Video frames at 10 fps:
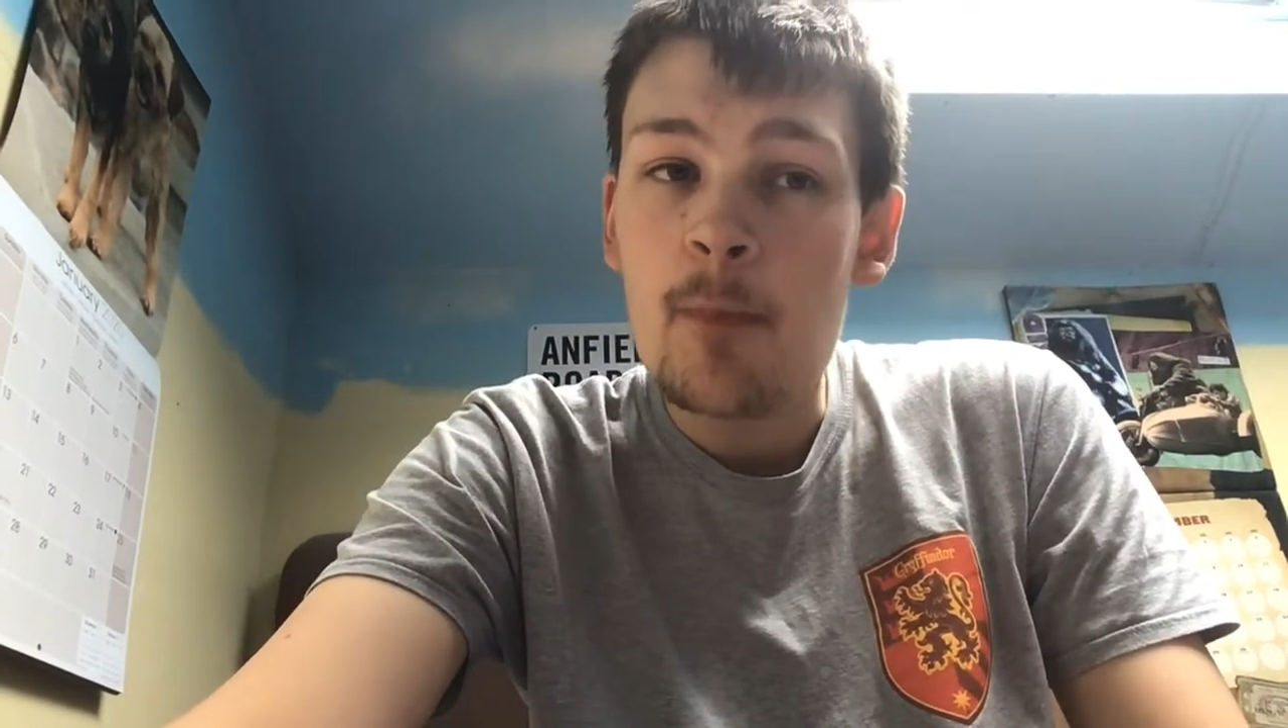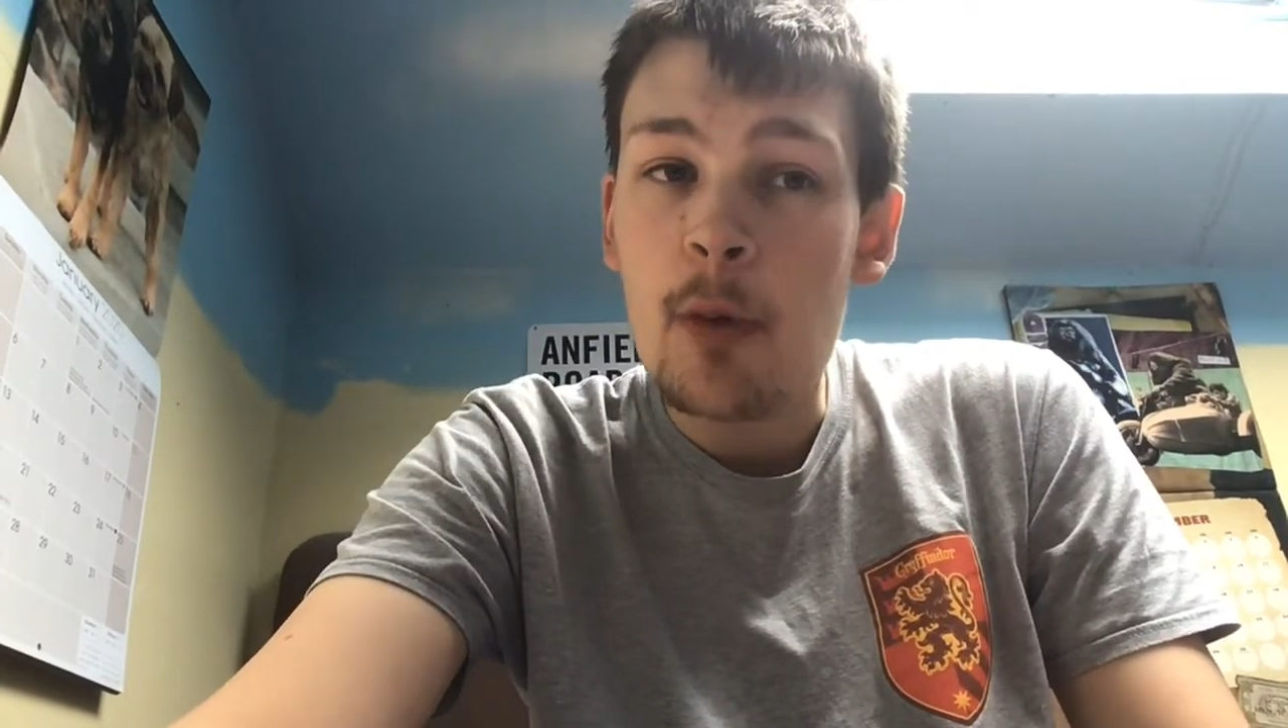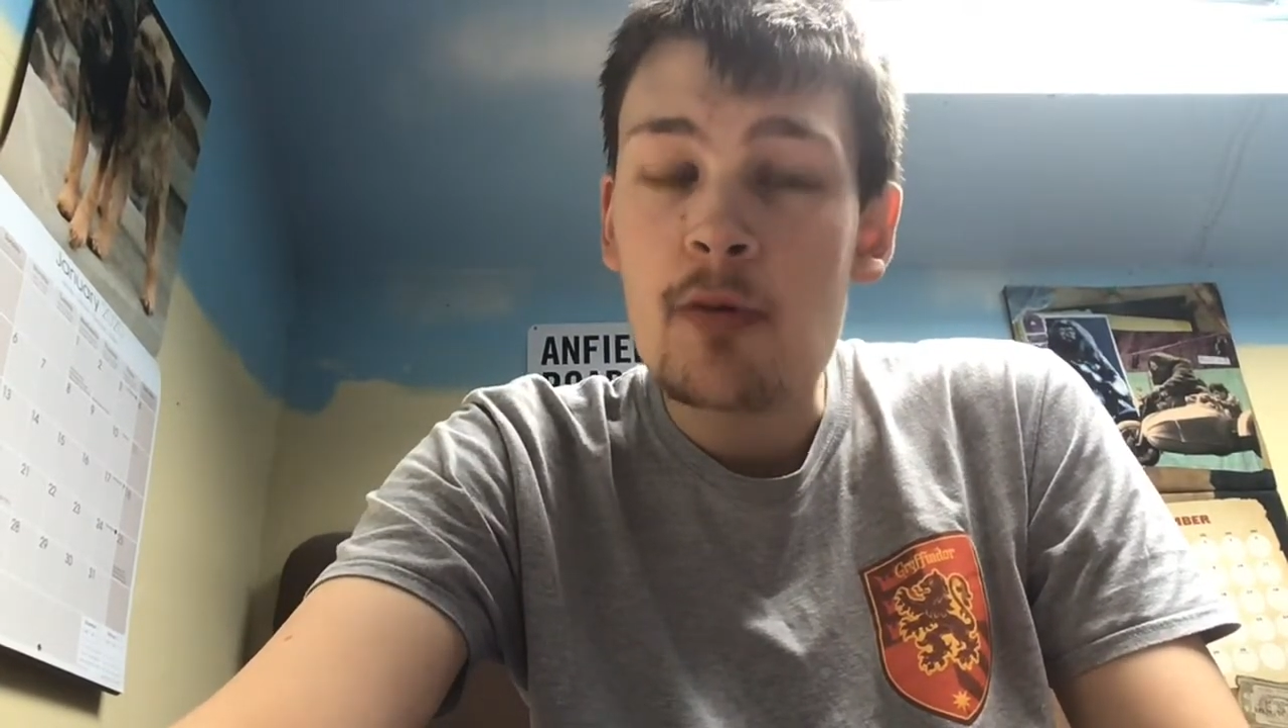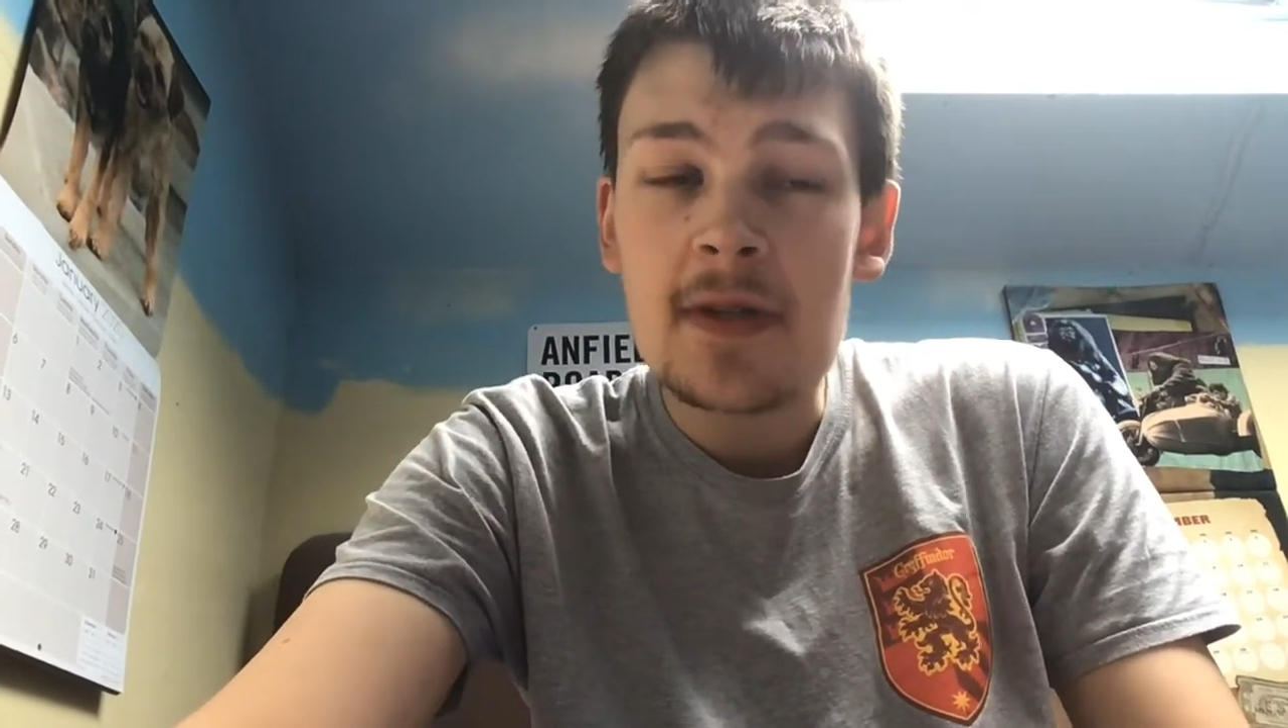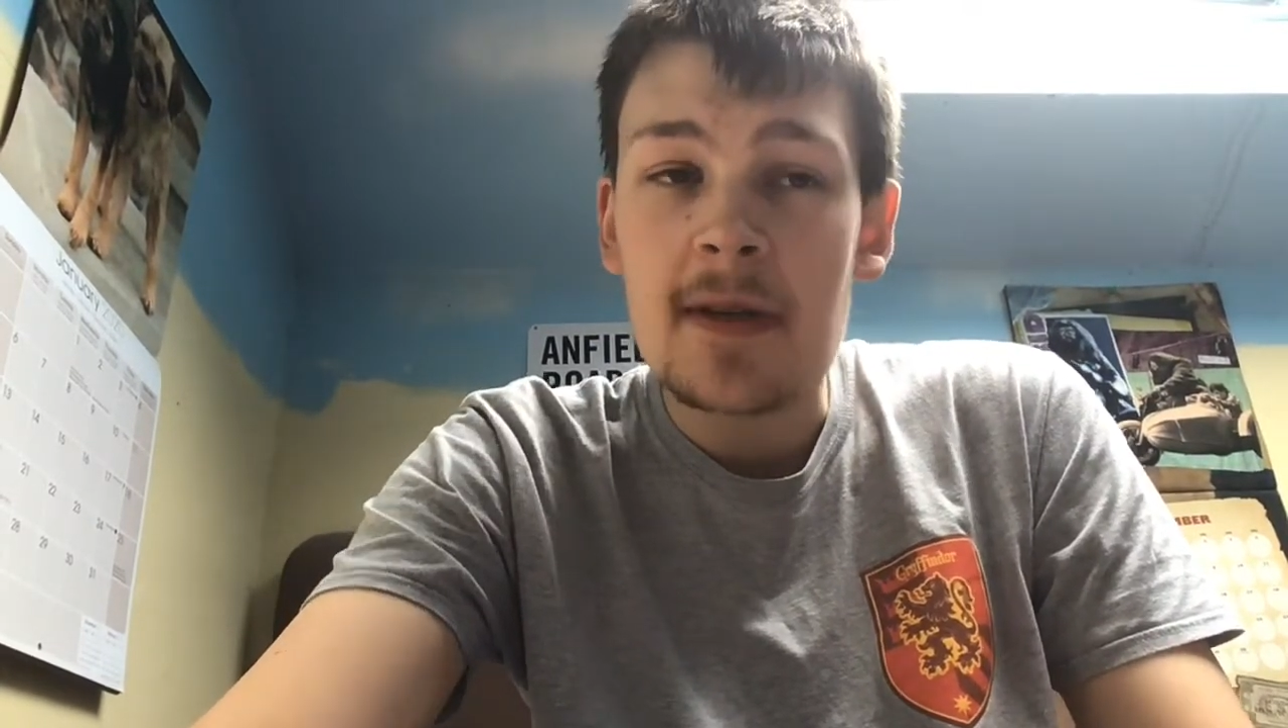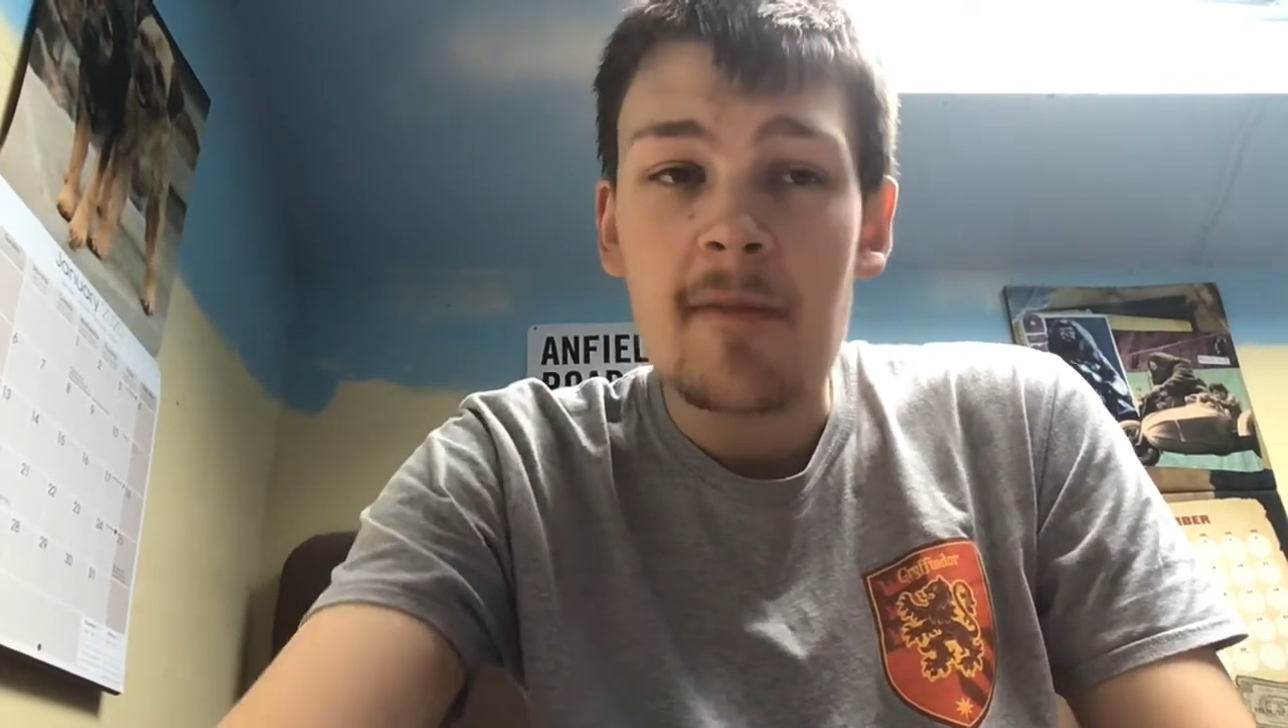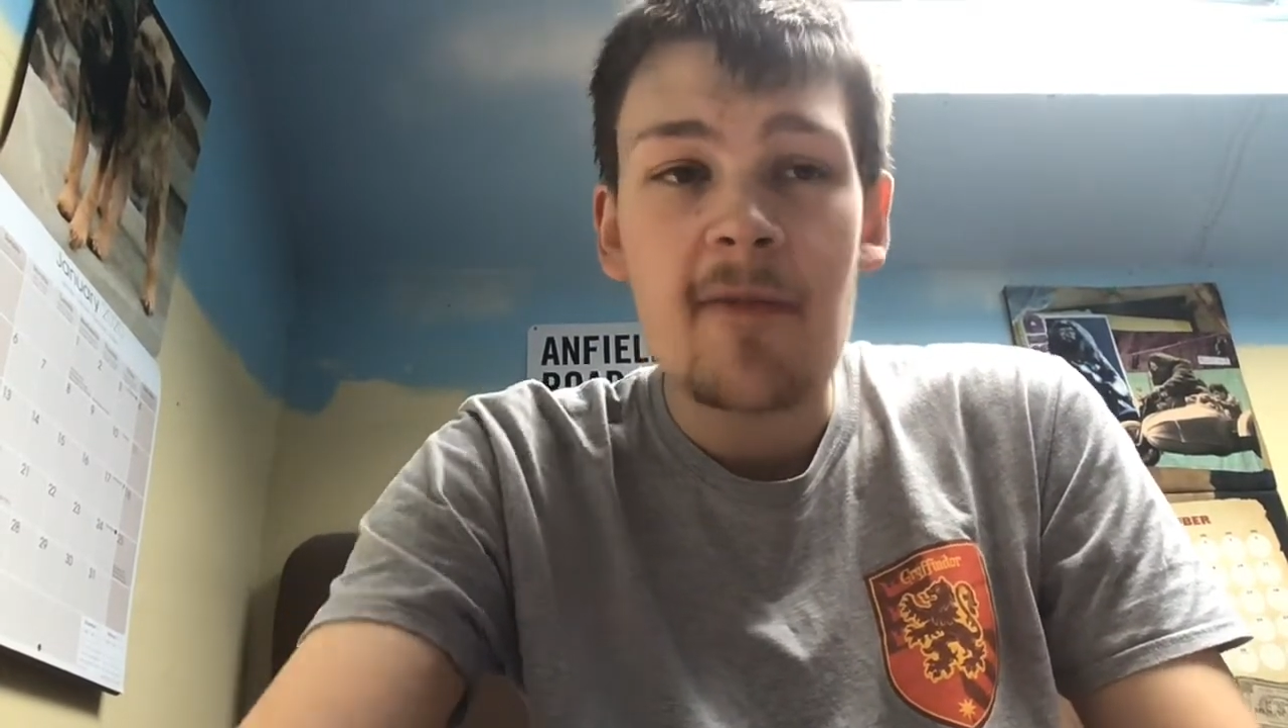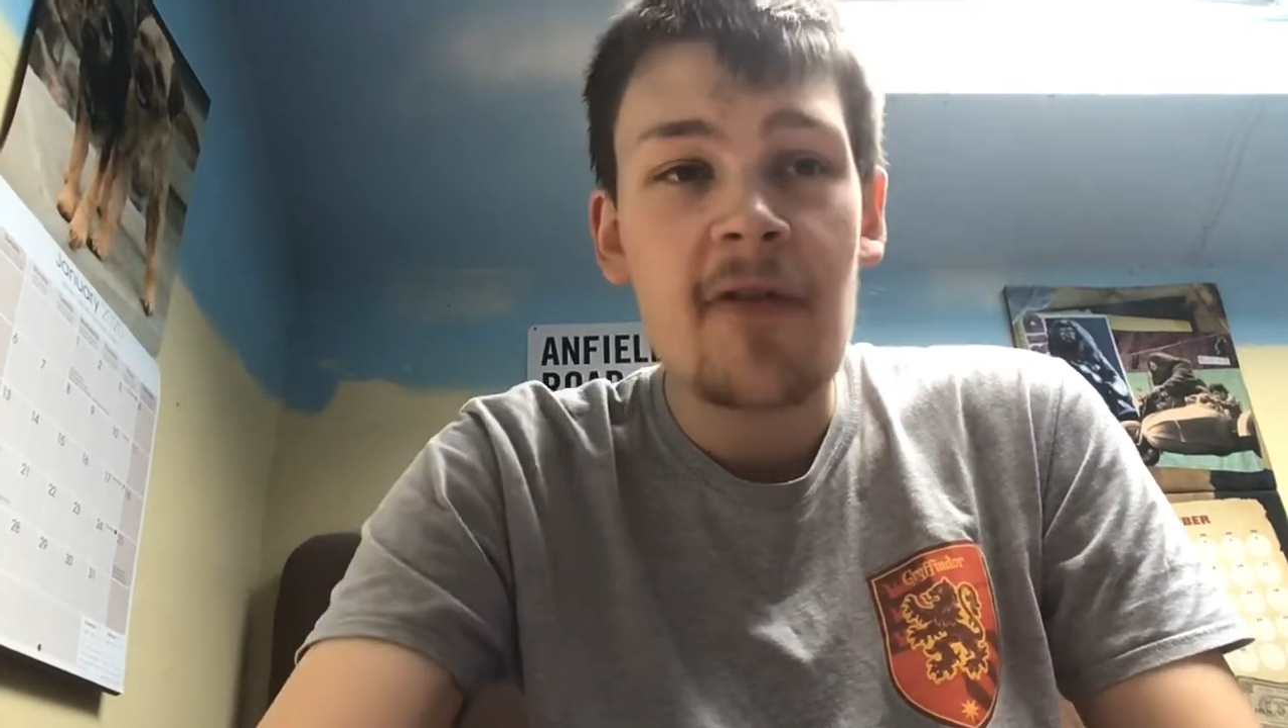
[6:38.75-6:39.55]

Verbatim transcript: potent